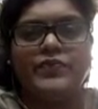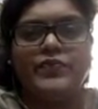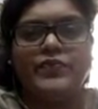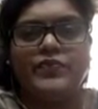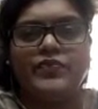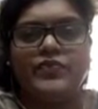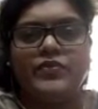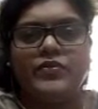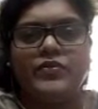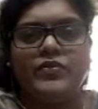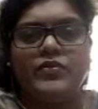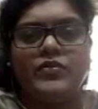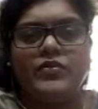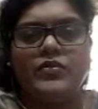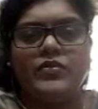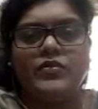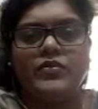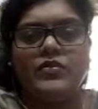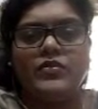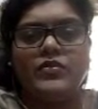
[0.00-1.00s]

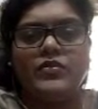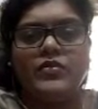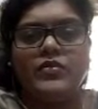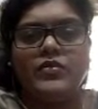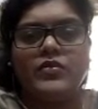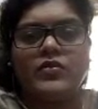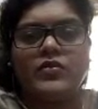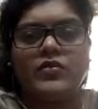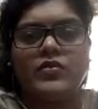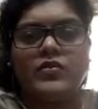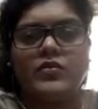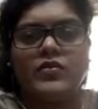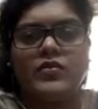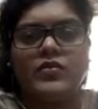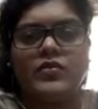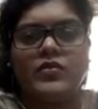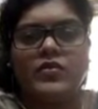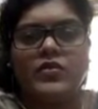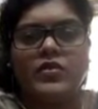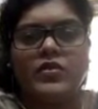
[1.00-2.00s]

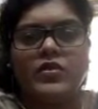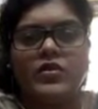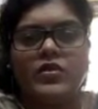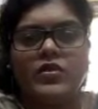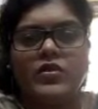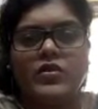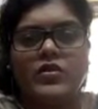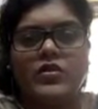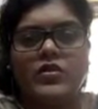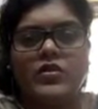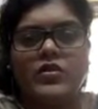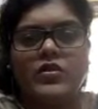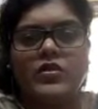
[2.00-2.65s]
(no one is talking)